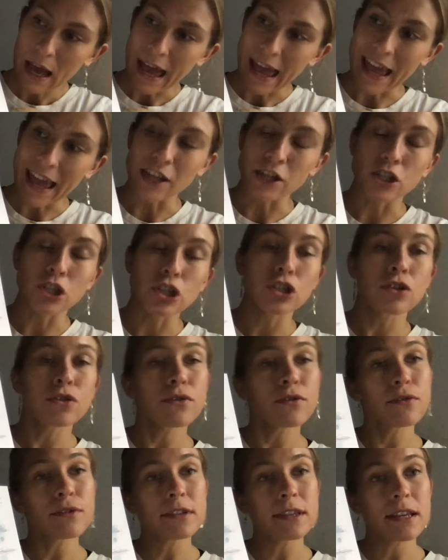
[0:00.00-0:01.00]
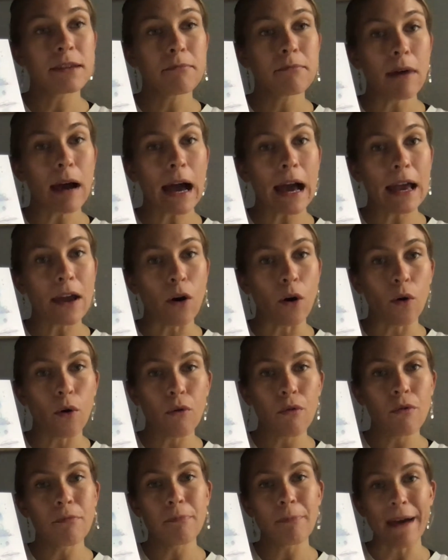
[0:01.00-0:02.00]
and choosing my
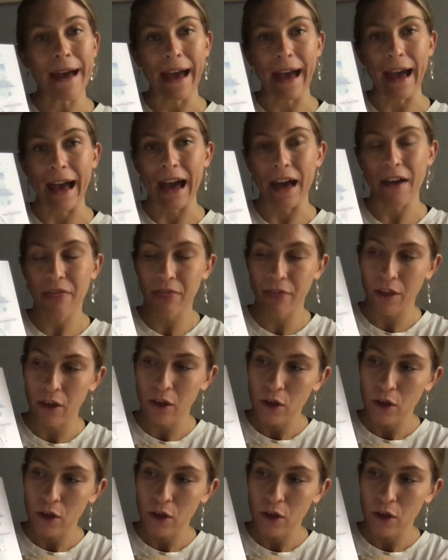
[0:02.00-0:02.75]
own path